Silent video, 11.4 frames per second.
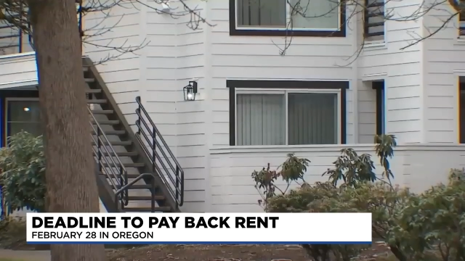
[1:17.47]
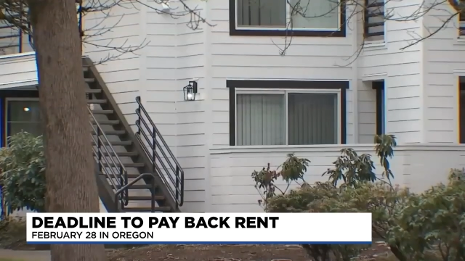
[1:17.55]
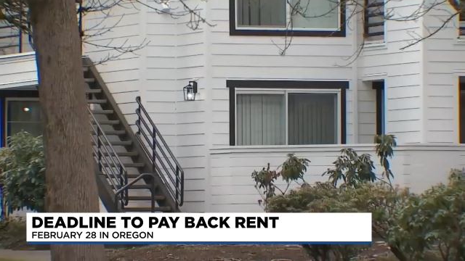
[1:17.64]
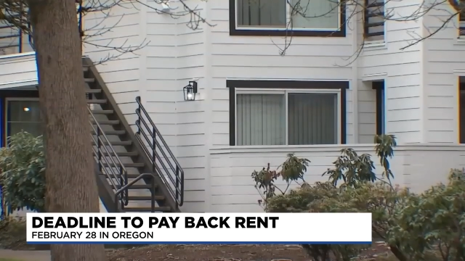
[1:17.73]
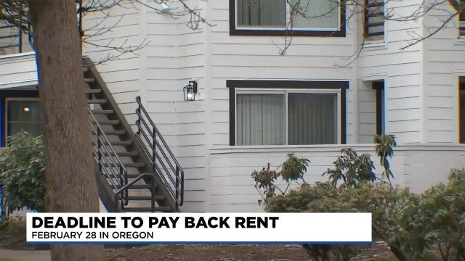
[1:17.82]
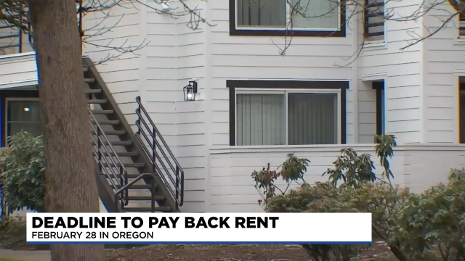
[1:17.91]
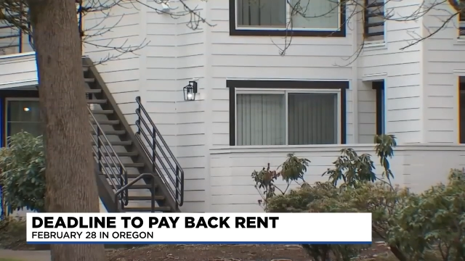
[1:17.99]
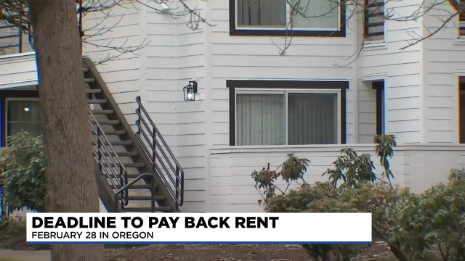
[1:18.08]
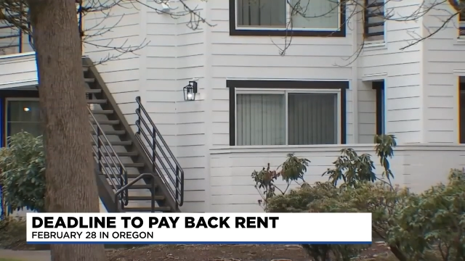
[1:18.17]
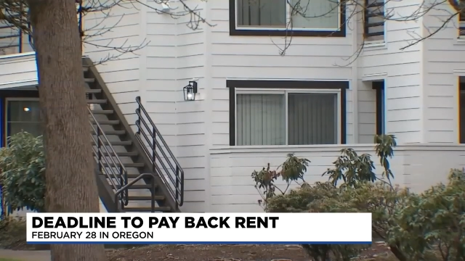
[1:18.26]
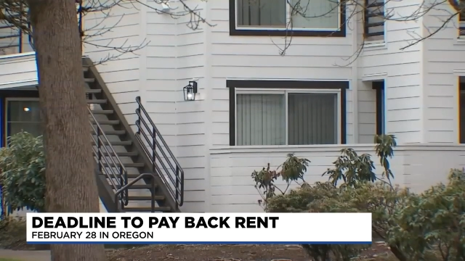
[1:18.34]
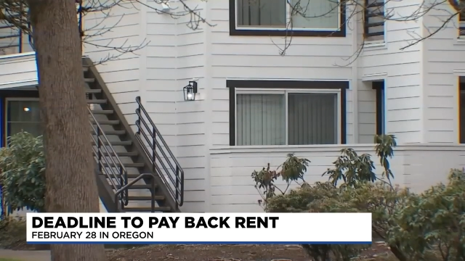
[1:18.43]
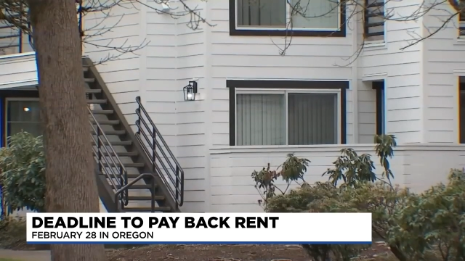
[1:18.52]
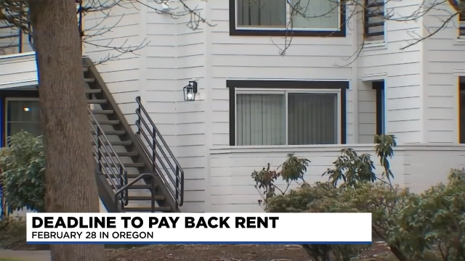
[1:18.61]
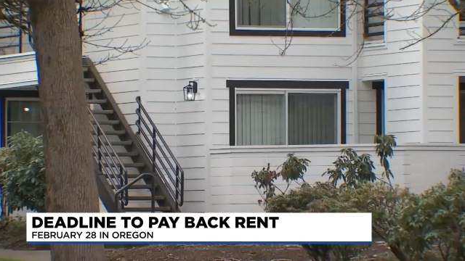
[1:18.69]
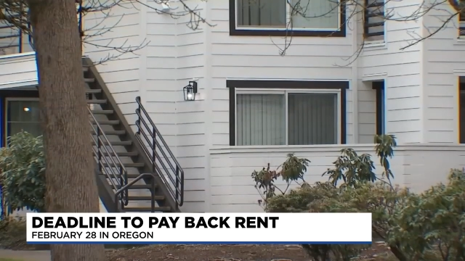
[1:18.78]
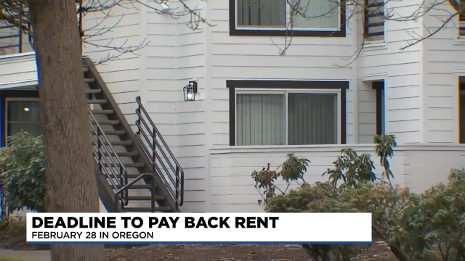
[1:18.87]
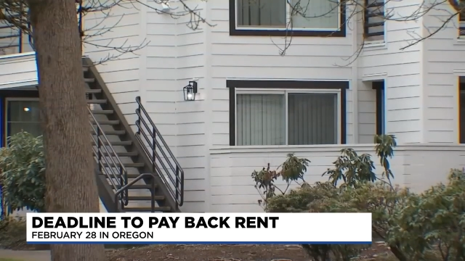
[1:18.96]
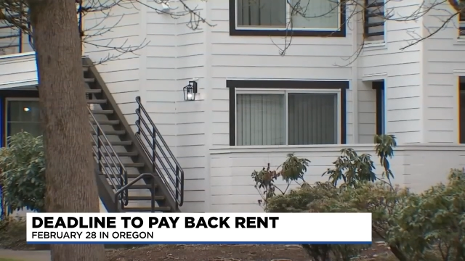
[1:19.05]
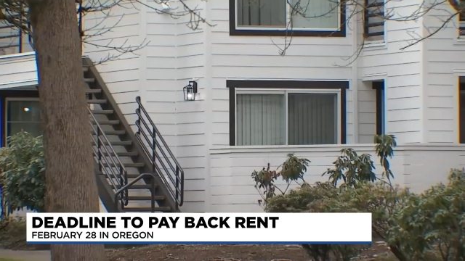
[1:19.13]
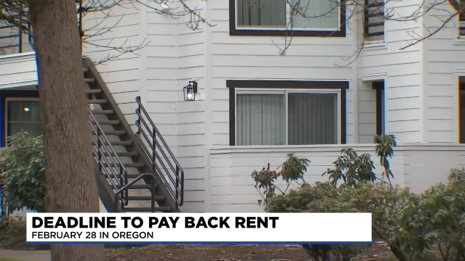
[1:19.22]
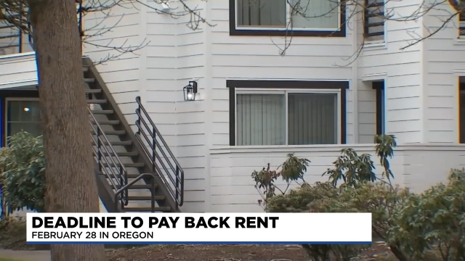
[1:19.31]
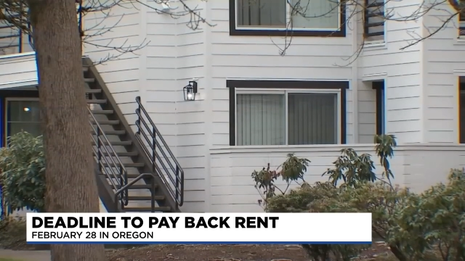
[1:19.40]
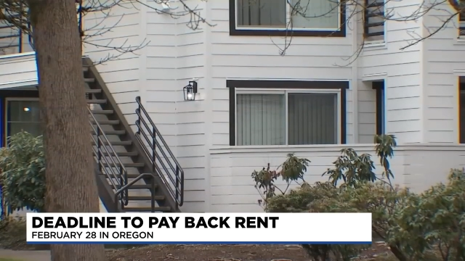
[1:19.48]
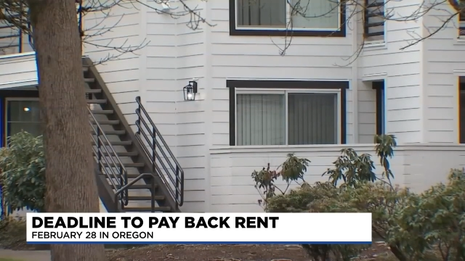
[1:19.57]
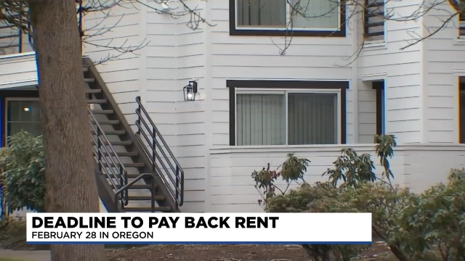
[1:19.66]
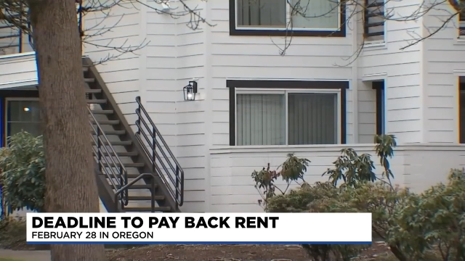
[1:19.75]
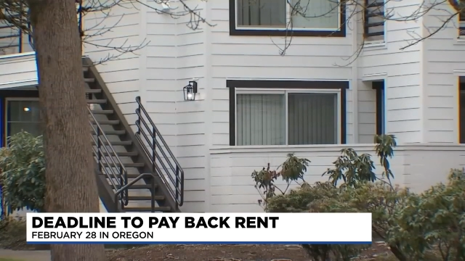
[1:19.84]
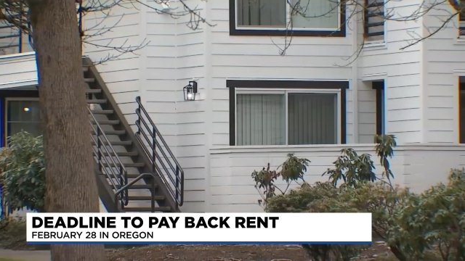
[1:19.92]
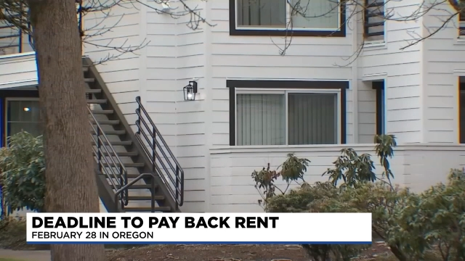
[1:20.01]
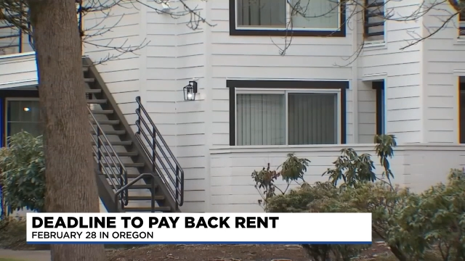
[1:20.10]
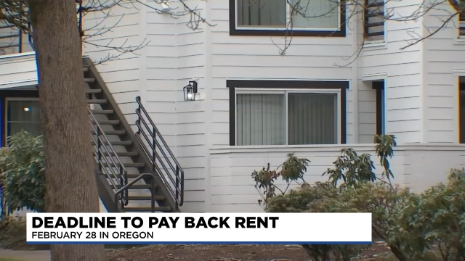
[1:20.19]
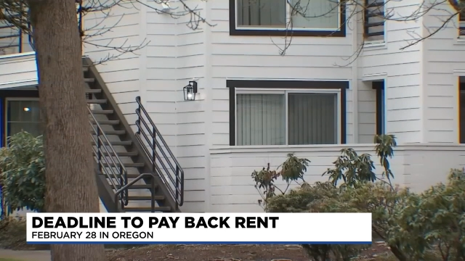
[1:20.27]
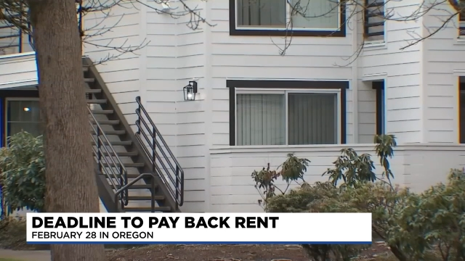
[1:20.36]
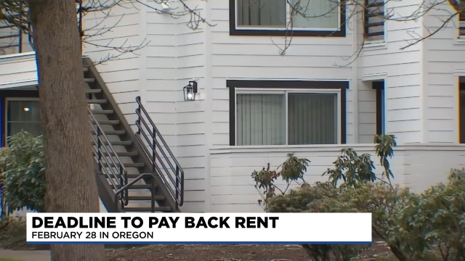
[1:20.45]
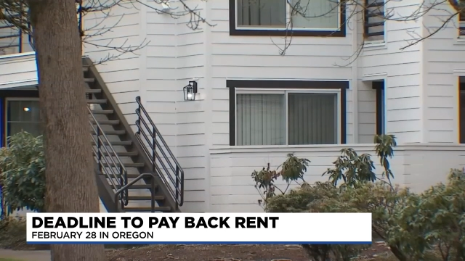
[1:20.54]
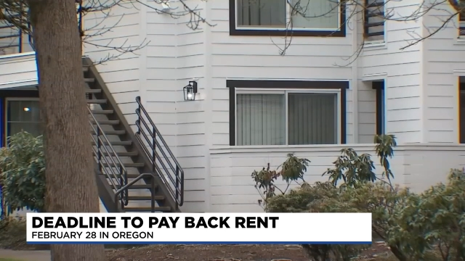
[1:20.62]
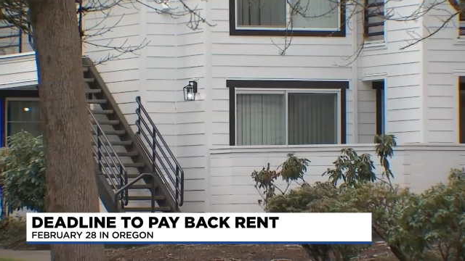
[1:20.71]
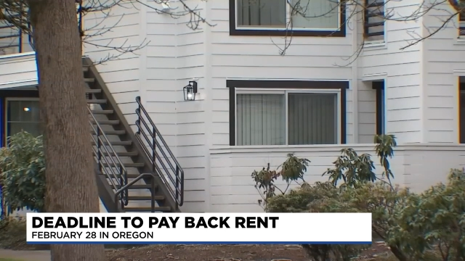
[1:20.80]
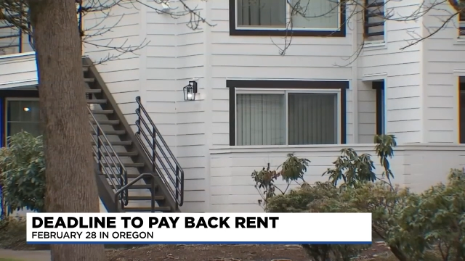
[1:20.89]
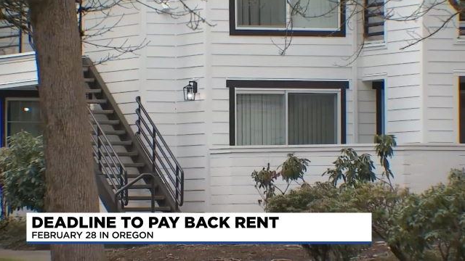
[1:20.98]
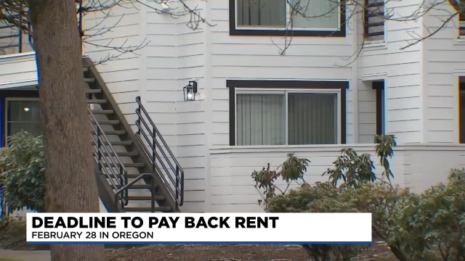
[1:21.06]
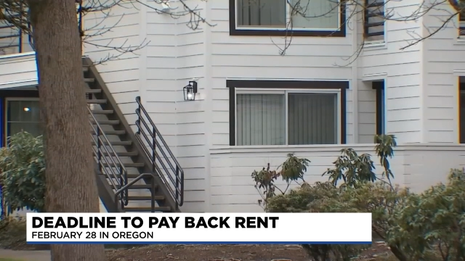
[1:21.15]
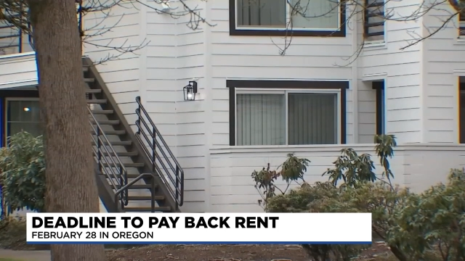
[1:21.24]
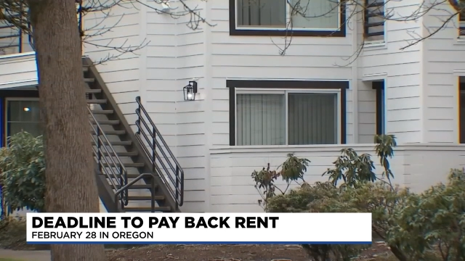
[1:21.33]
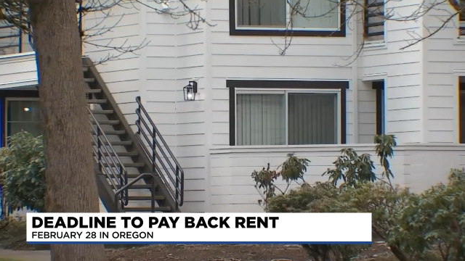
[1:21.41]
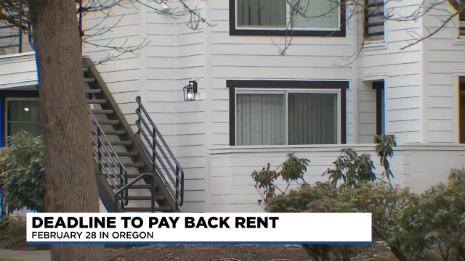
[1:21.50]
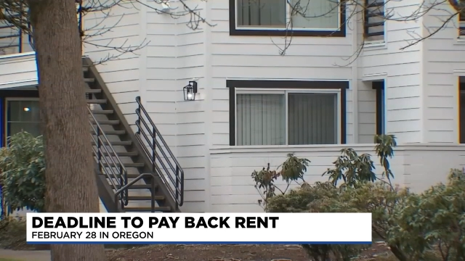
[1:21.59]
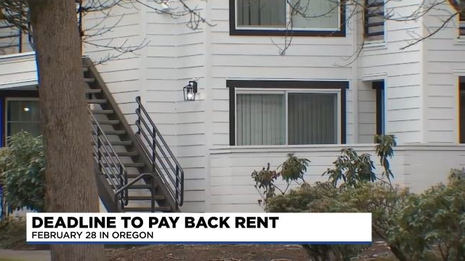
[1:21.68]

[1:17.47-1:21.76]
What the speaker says: [unreadable: no face in view]